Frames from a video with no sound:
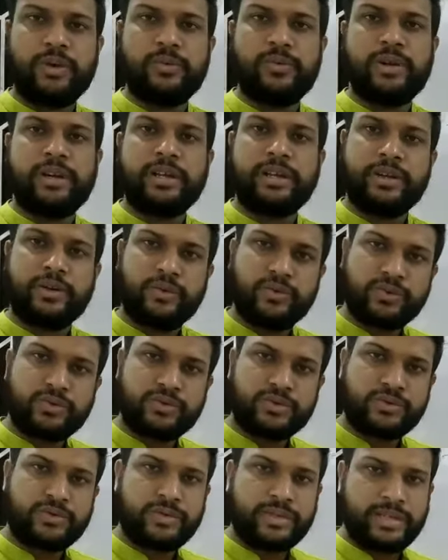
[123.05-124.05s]
will
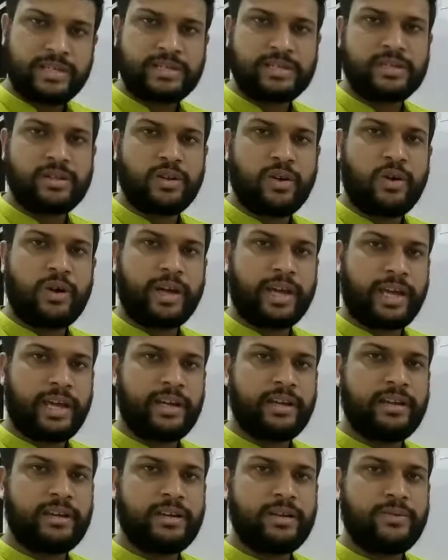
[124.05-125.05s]
use this law
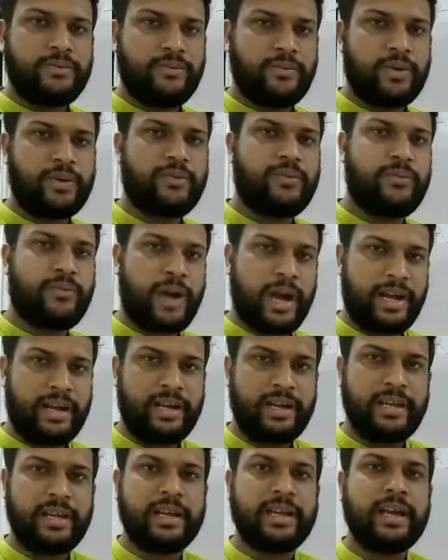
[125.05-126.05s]
again for
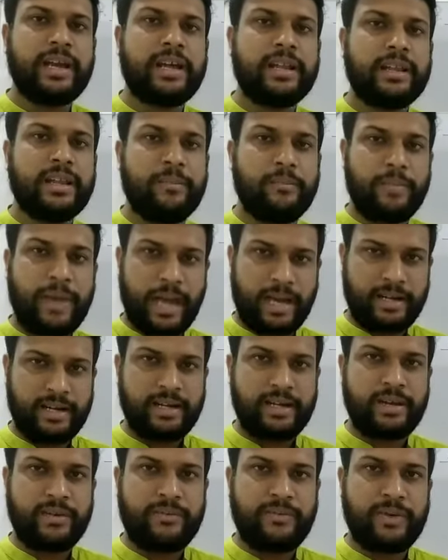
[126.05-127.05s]
finding the
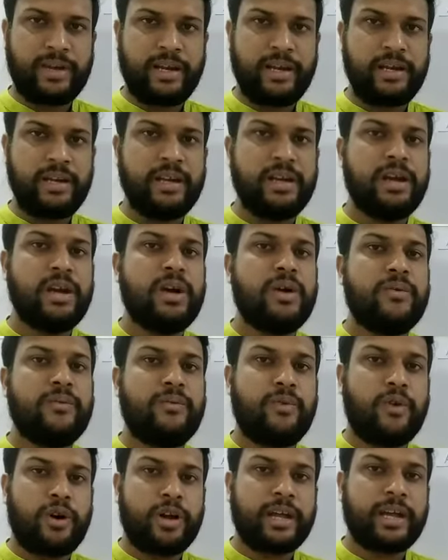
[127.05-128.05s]
magnetic field
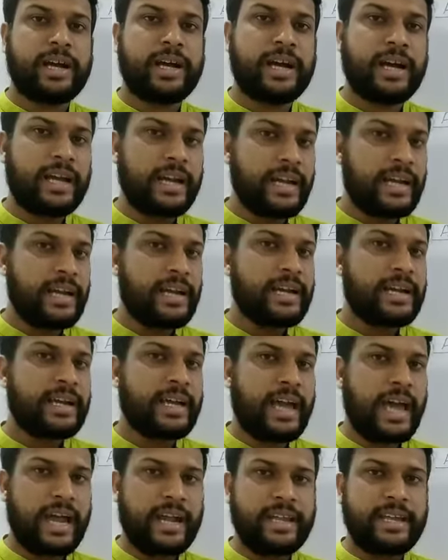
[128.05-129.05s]
for a current
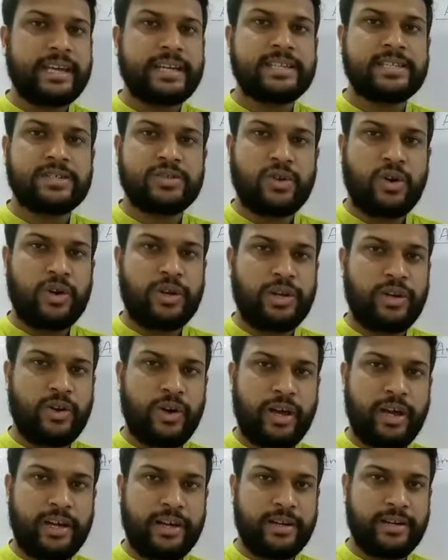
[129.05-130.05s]
carrying
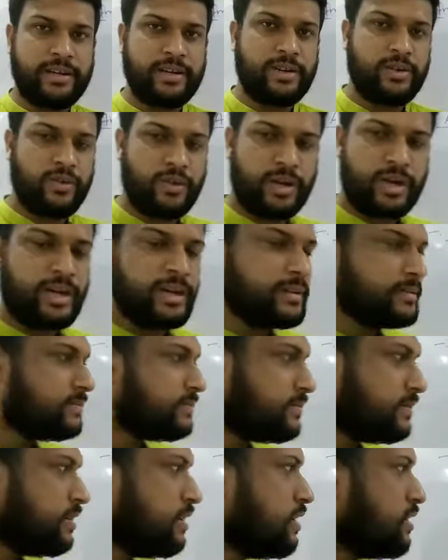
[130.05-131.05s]
solenoid. Okay,
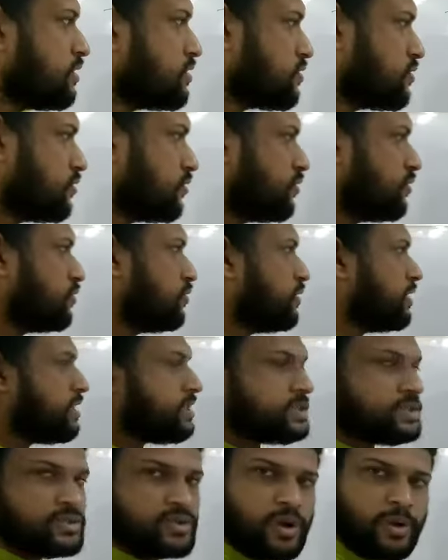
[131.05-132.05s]
so
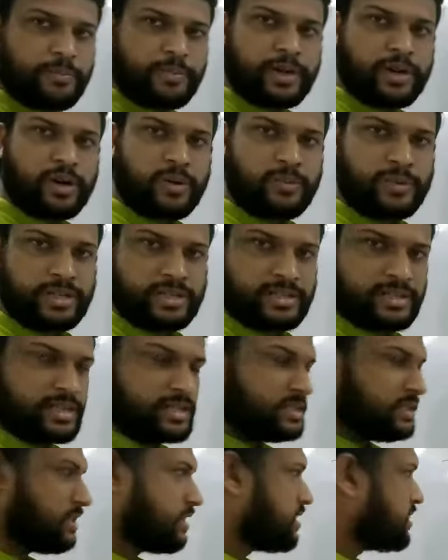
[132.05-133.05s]
today's topic of
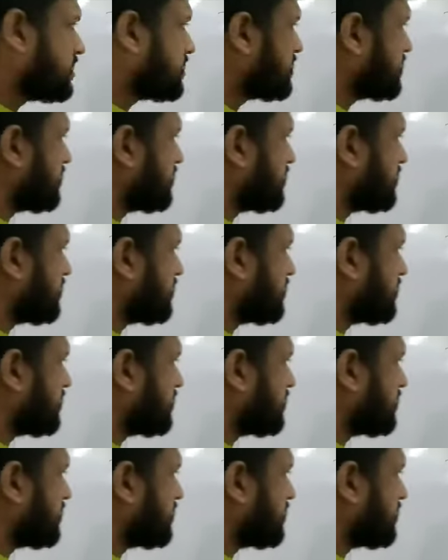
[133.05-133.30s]
discussion is